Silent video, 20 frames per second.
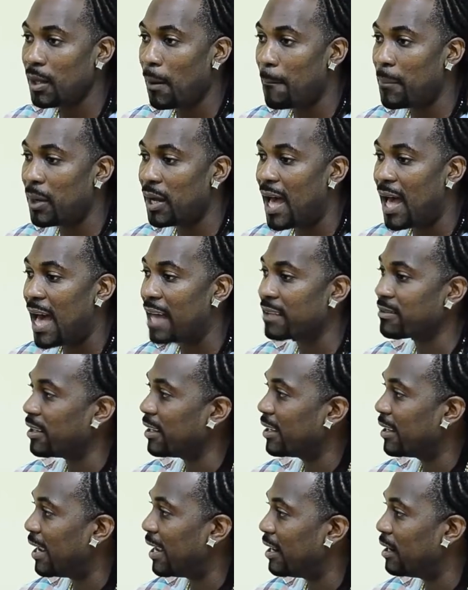But as I
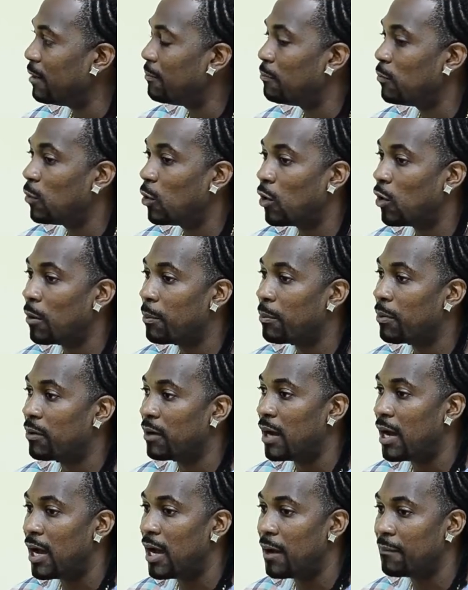get more
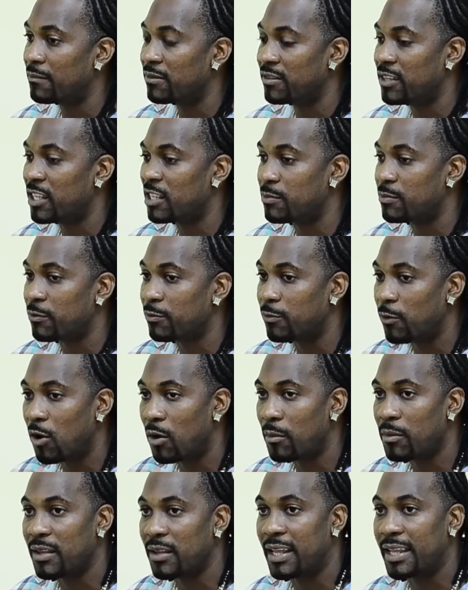stage
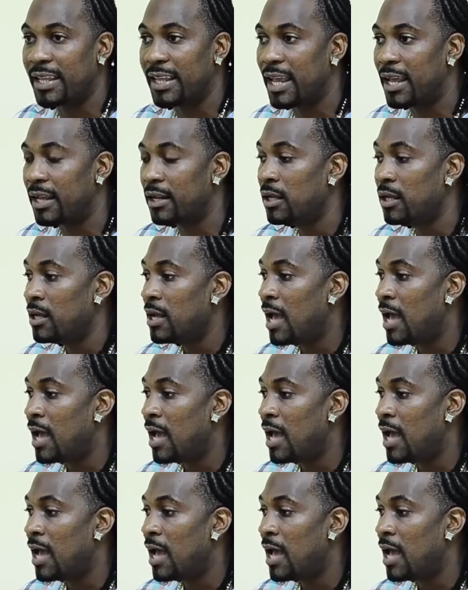performance again,